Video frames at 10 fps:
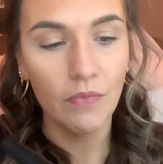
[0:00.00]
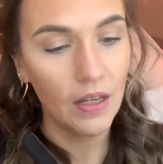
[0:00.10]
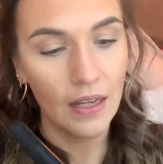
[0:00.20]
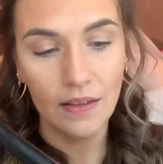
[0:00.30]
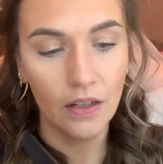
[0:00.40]

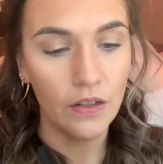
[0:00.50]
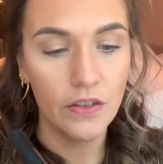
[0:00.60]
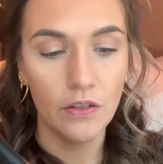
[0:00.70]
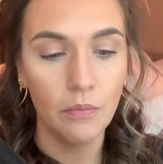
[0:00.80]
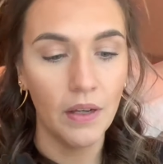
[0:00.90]
isn't going to
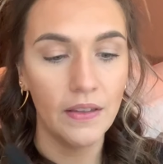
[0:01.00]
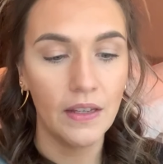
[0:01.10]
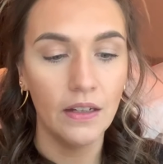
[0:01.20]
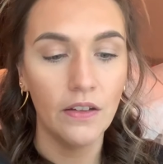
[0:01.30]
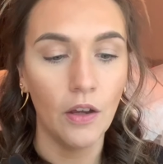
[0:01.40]
suit my
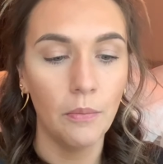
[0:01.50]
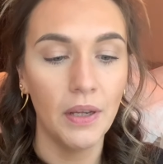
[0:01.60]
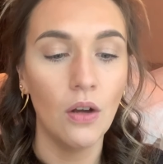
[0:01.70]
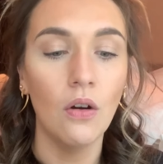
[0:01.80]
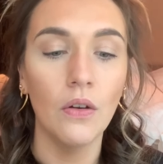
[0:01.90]
skin tone
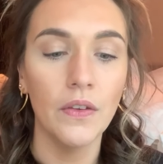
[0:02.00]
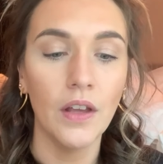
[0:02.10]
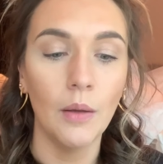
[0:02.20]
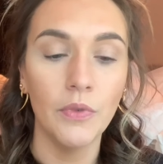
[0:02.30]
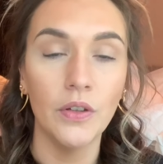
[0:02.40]
because
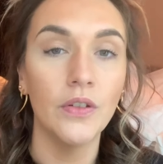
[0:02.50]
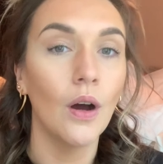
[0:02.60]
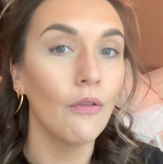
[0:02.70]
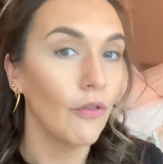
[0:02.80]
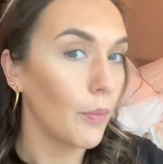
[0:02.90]
I'm too dark
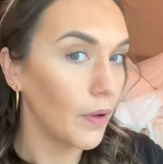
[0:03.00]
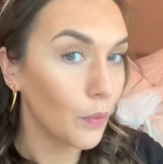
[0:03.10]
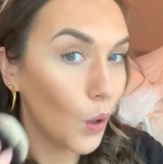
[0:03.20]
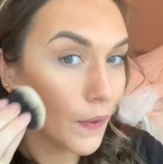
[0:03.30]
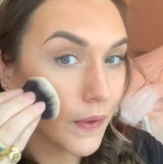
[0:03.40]
for it, but it's
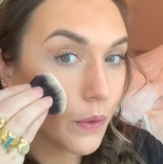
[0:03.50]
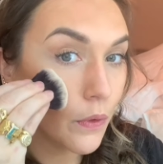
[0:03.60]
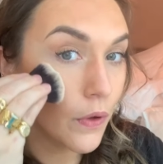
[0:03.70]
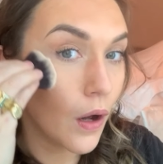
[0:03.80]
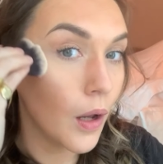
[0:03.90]
what I see all the
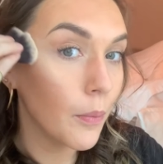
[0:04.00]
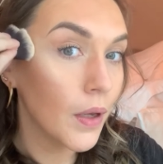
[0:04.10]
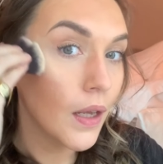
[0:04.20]
time,